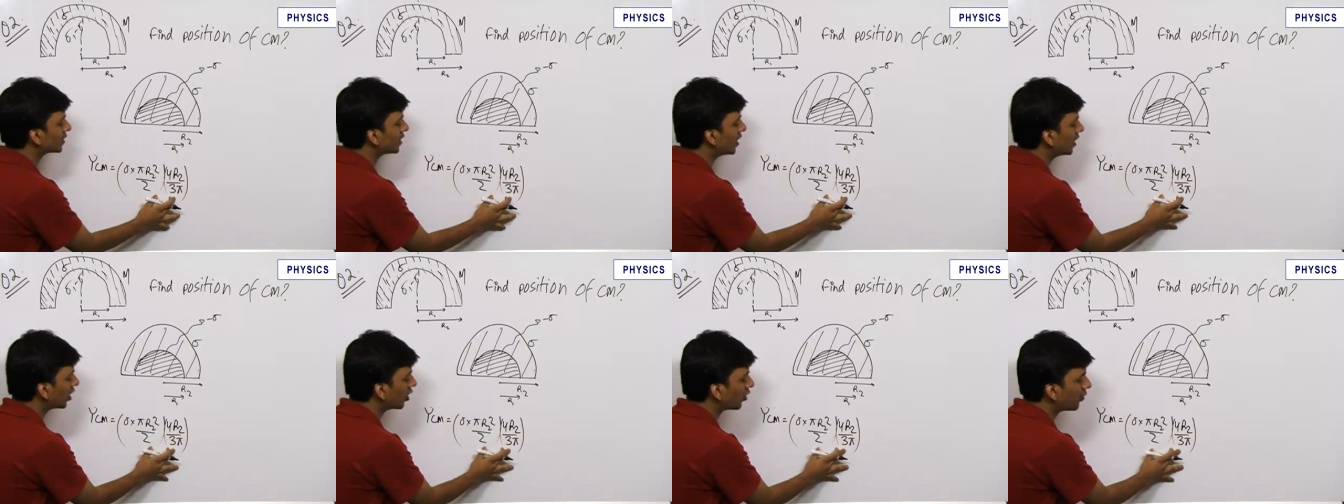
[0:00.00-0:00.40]

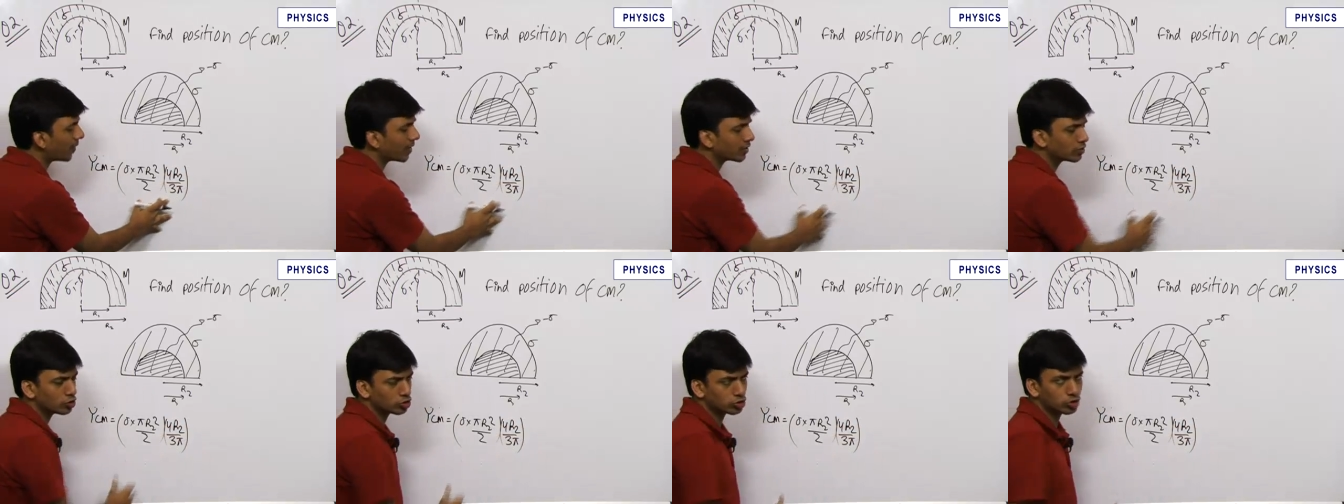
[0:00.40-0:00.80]
center of
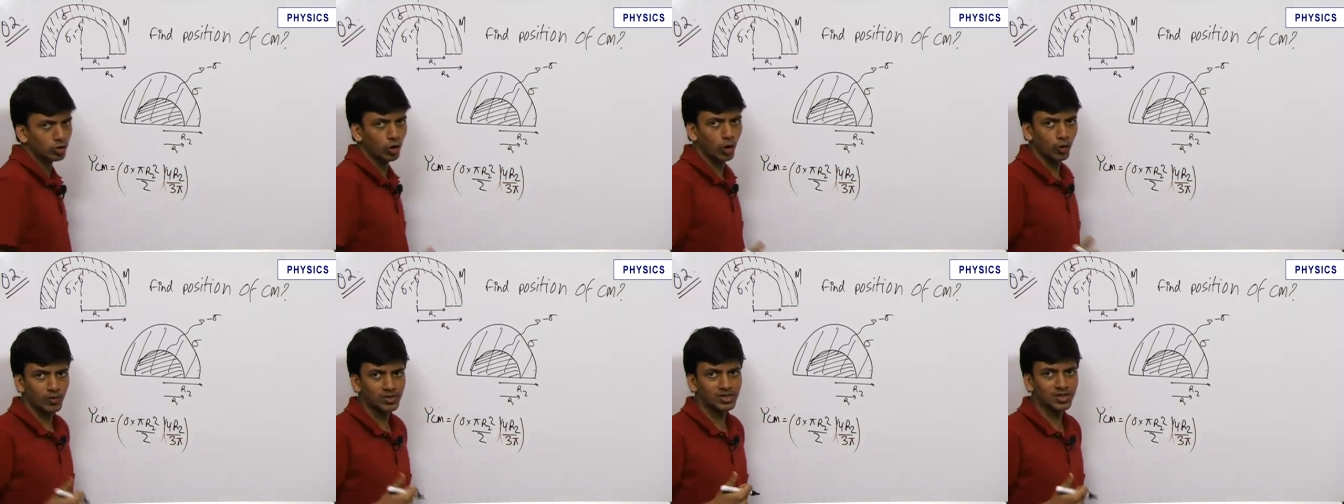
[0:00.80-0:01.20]
mass you should
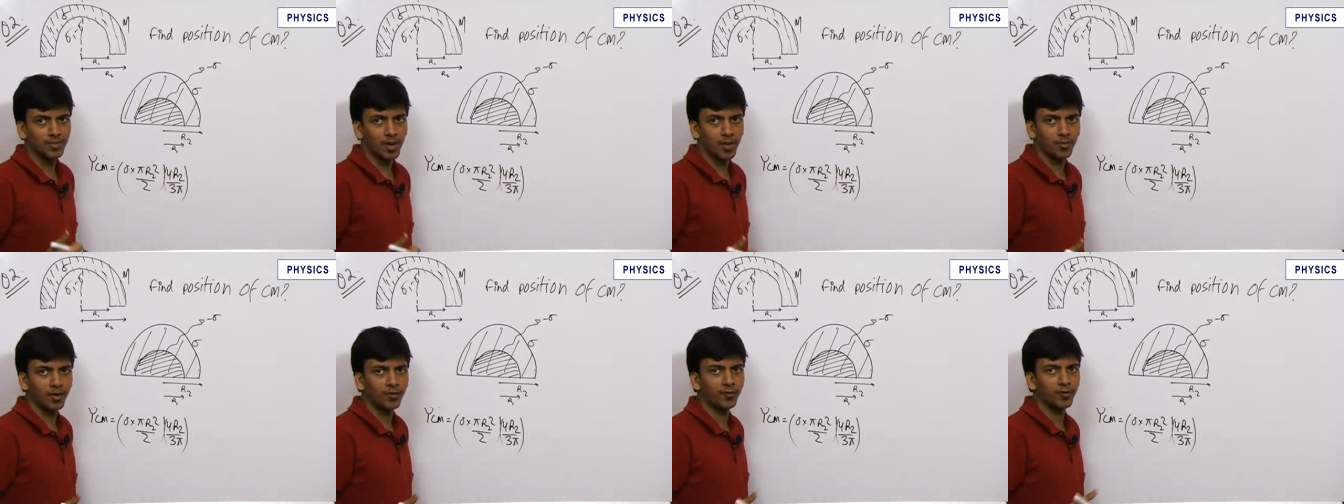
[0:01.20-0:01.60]
always
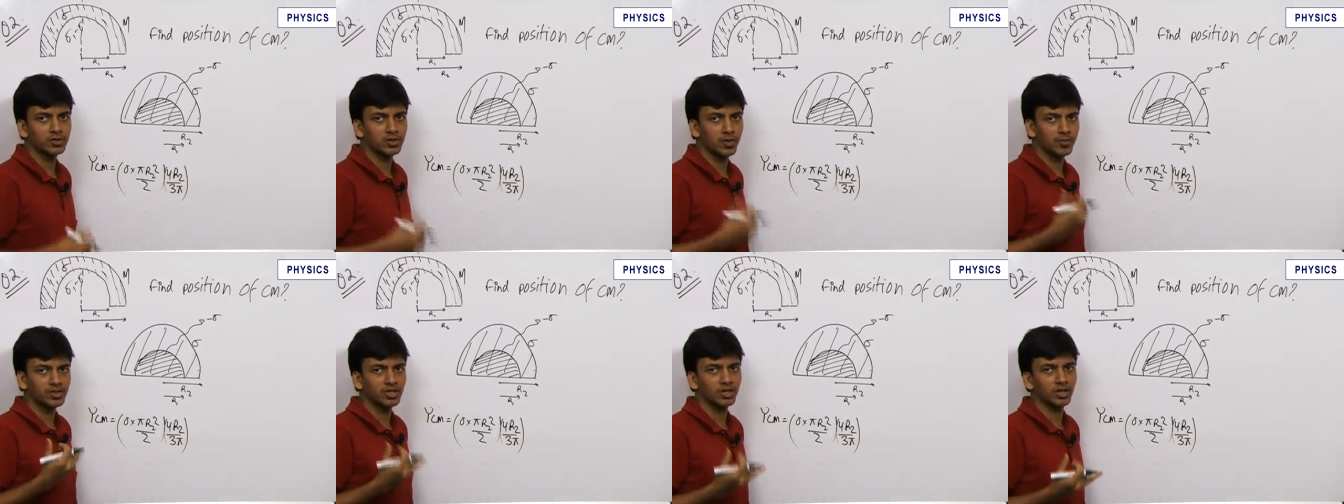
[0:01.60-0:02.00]
remember for
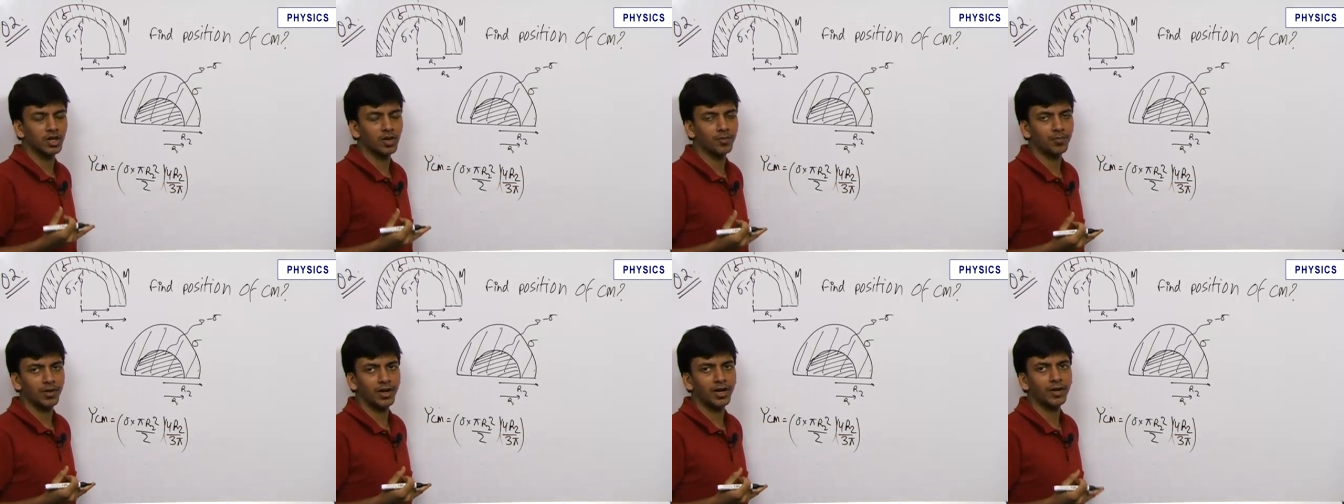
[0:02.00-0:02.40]

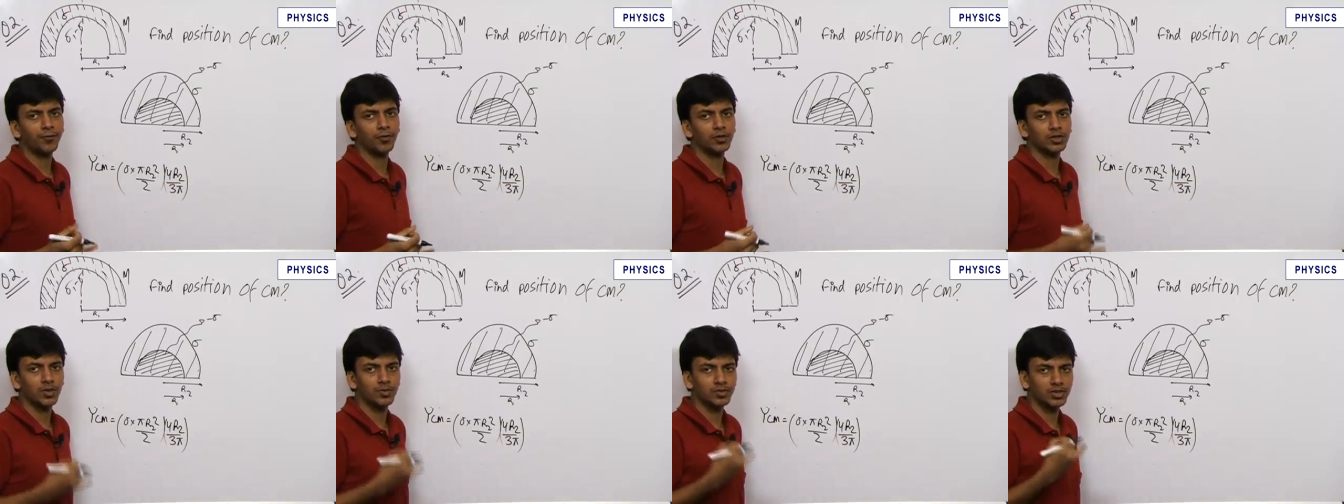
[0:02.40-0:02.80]
semicircular plate,
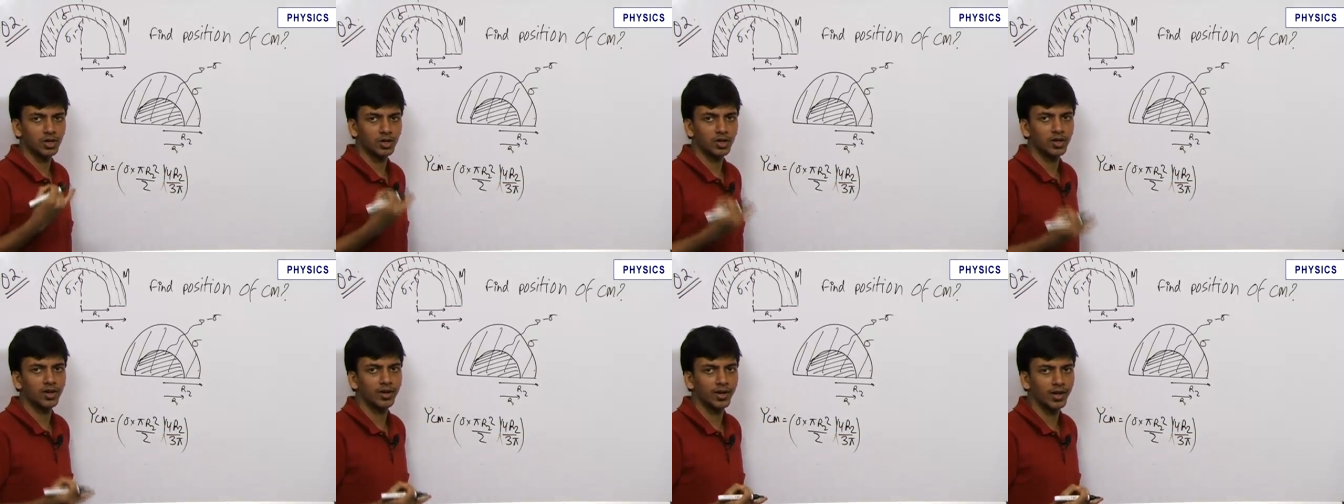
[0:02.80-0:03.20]
for
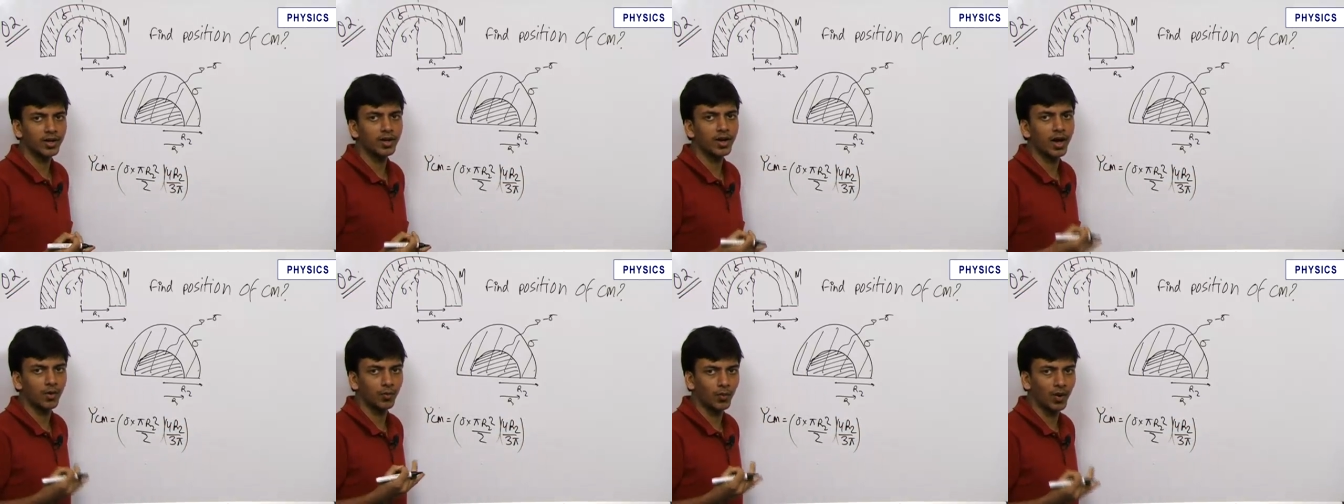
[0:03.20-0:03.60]
semicircular ring
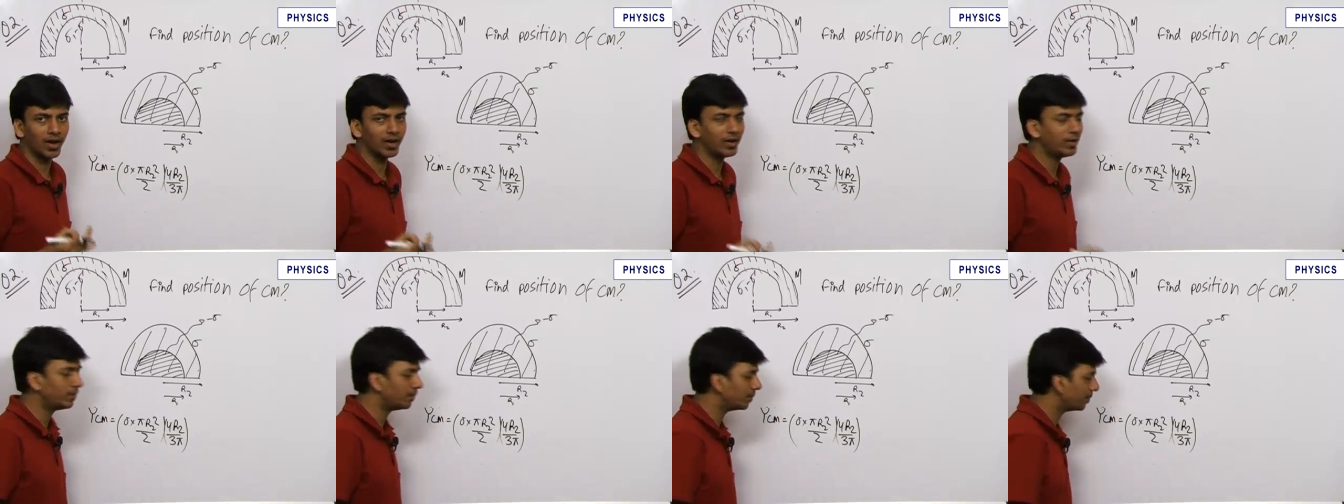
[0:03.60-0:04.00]
and
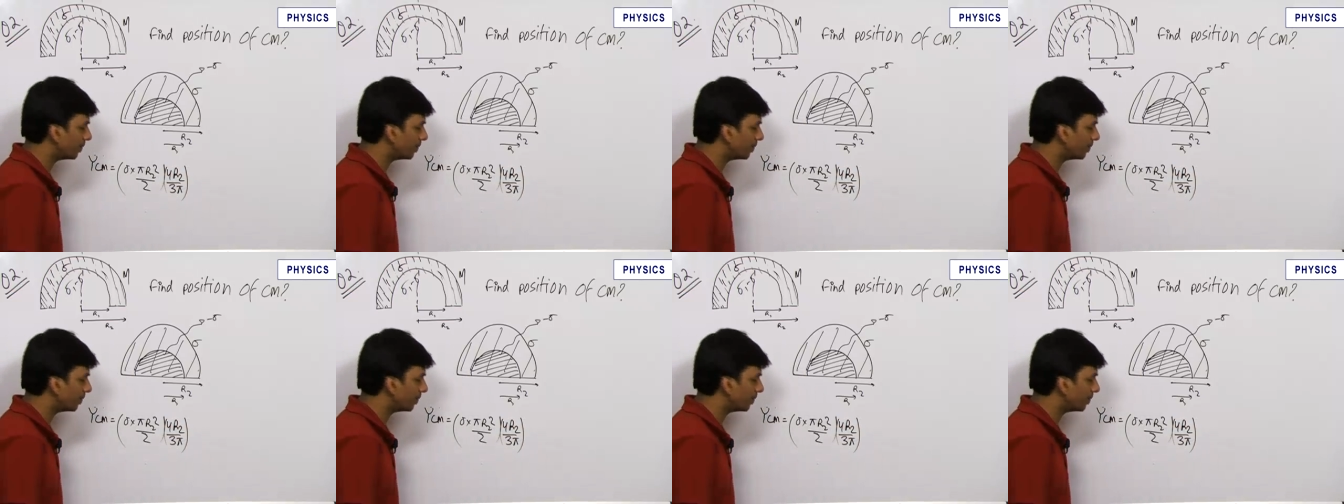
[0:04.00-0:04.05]
wire,